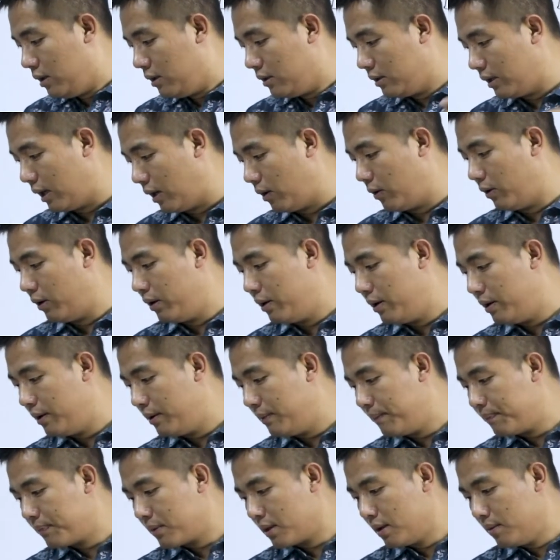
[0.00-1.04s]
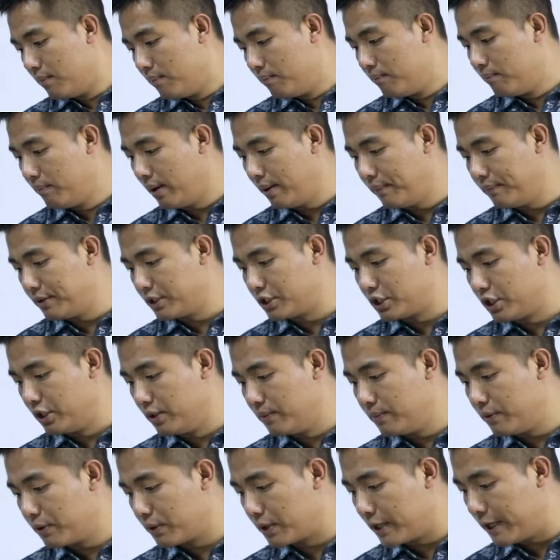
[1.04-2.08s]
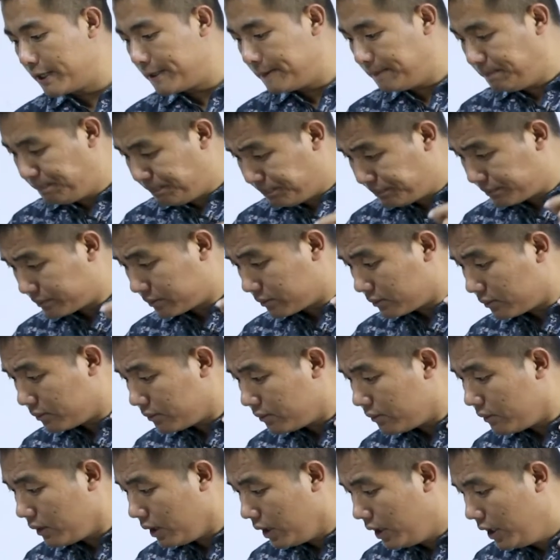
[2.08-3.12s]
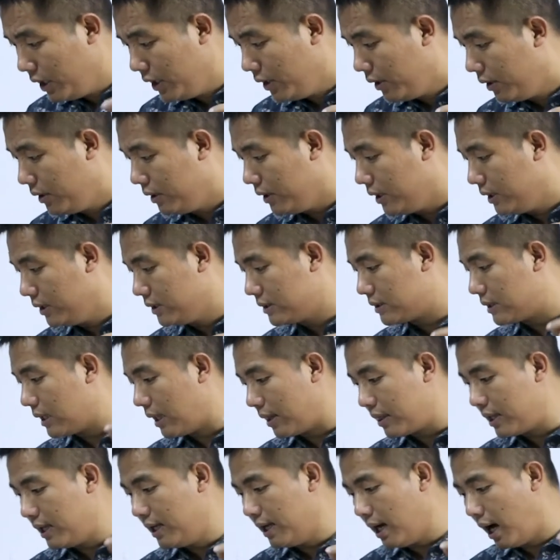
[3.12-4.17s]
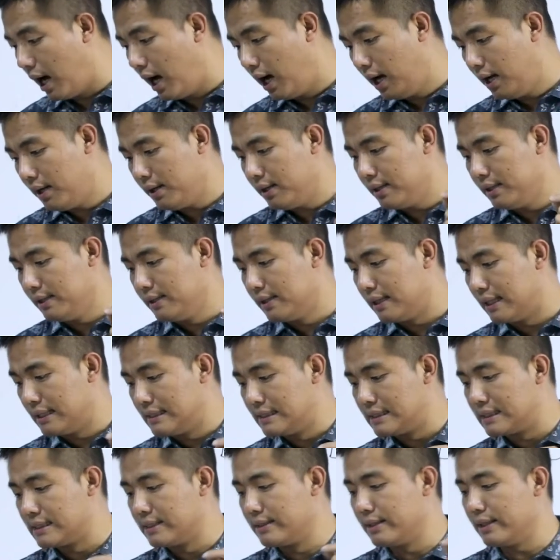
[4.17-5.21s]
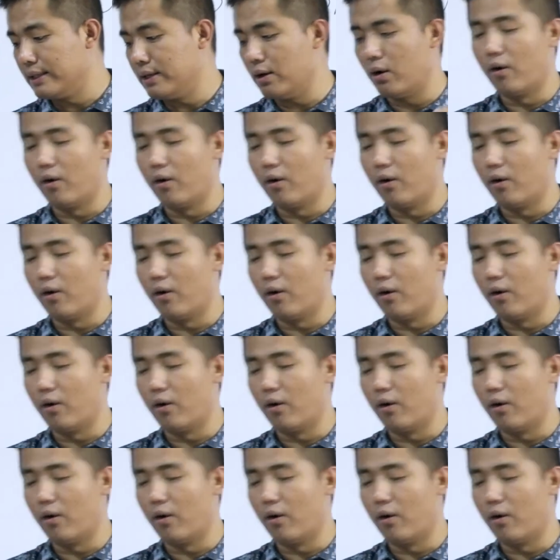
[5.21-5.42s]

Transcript: Now, membership, okay, here is the nursery